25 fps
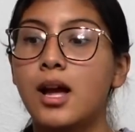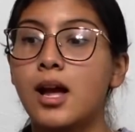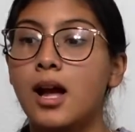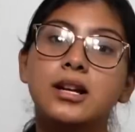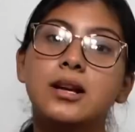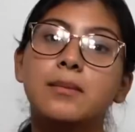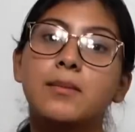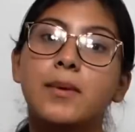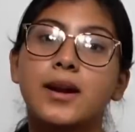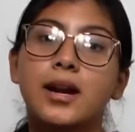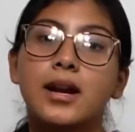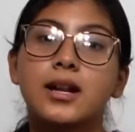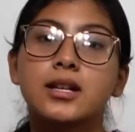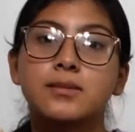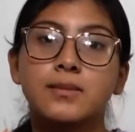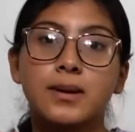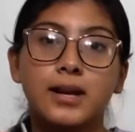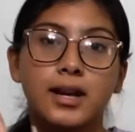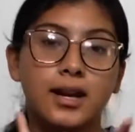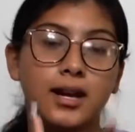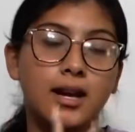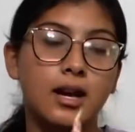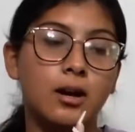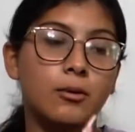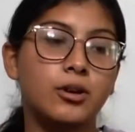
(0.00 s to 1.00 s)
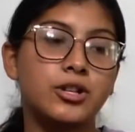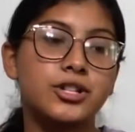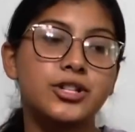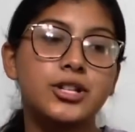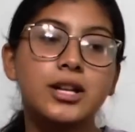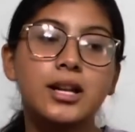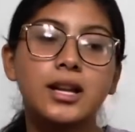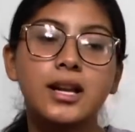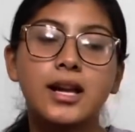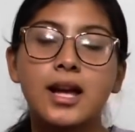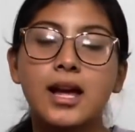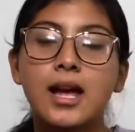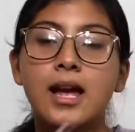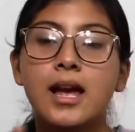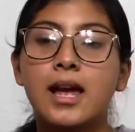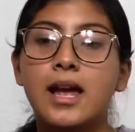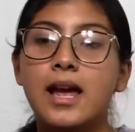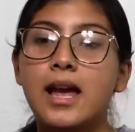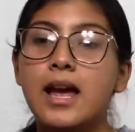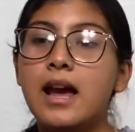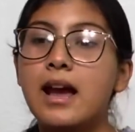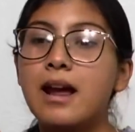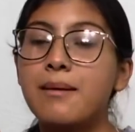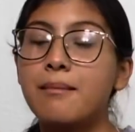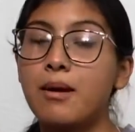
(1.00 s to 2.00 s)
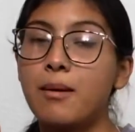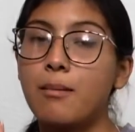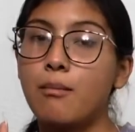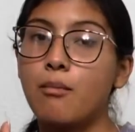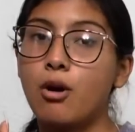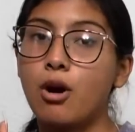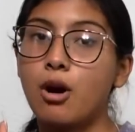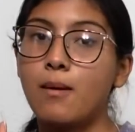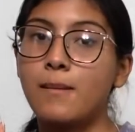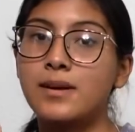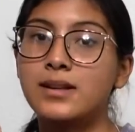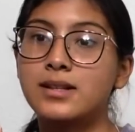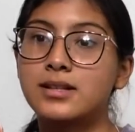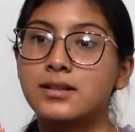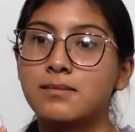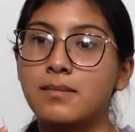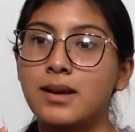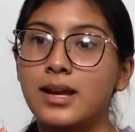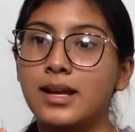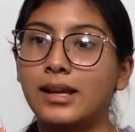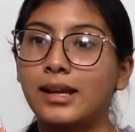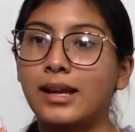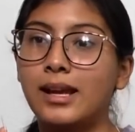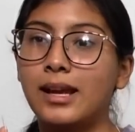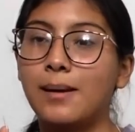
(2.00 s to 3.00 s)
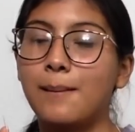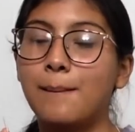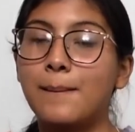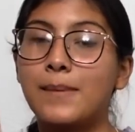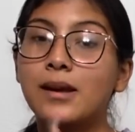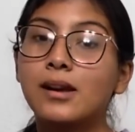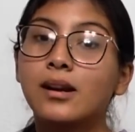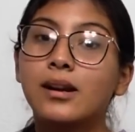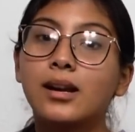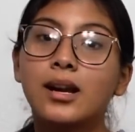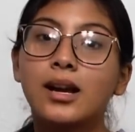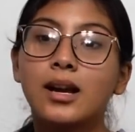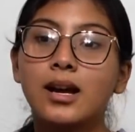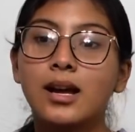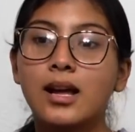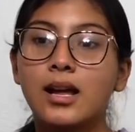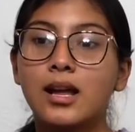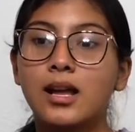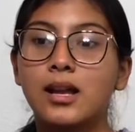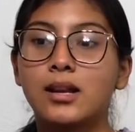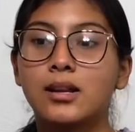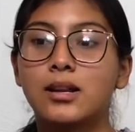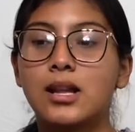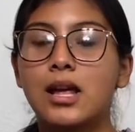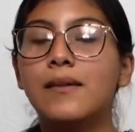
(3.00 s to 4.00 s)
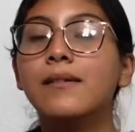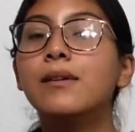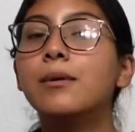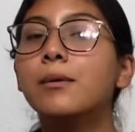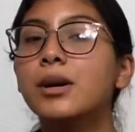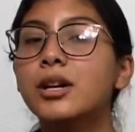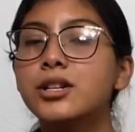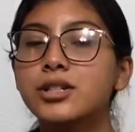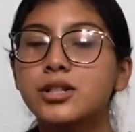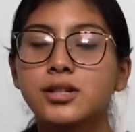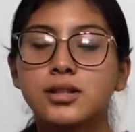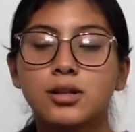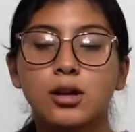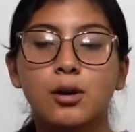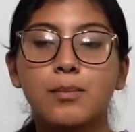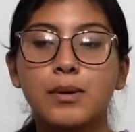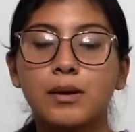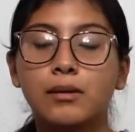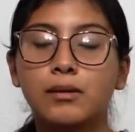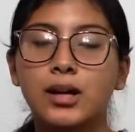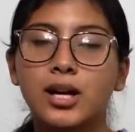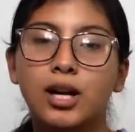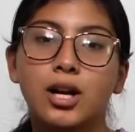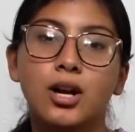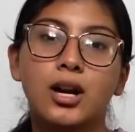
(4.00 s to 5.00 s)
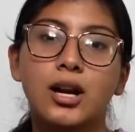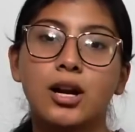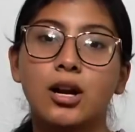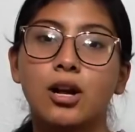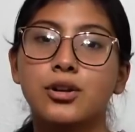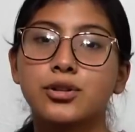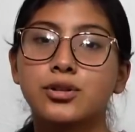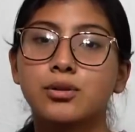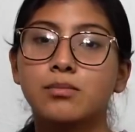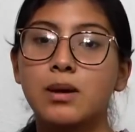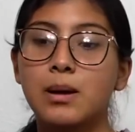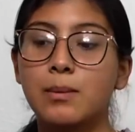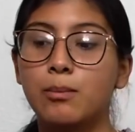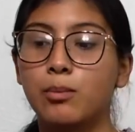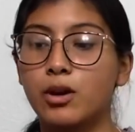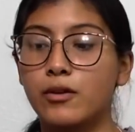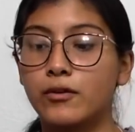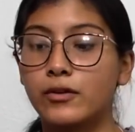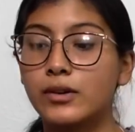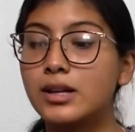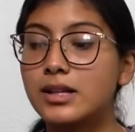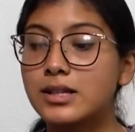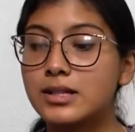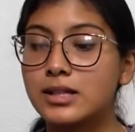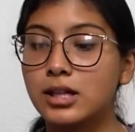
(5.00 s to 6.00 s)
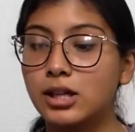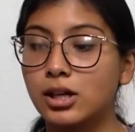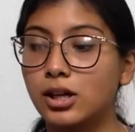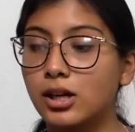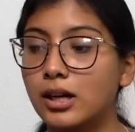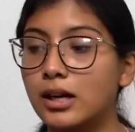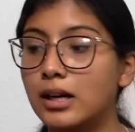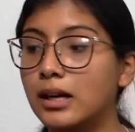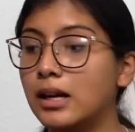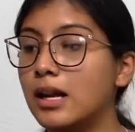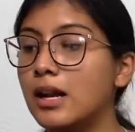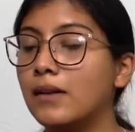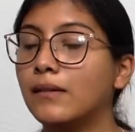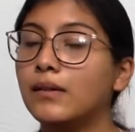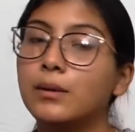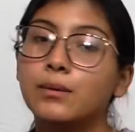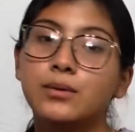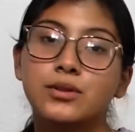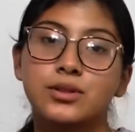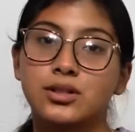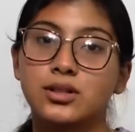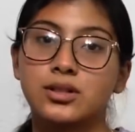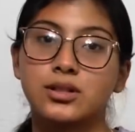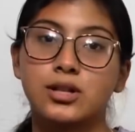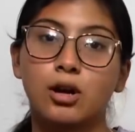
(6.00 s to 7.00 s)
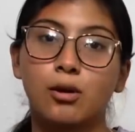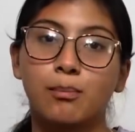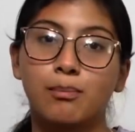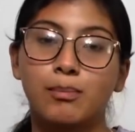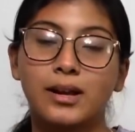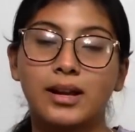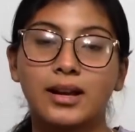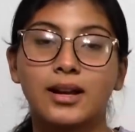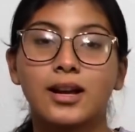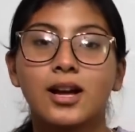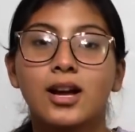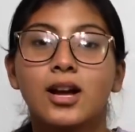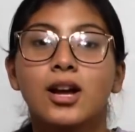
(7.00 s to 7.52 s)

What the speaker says: My dad's making agua chile and my mom is making birria, and everybody's just helping right now, and also my boyfriend is here and everyone's just helping.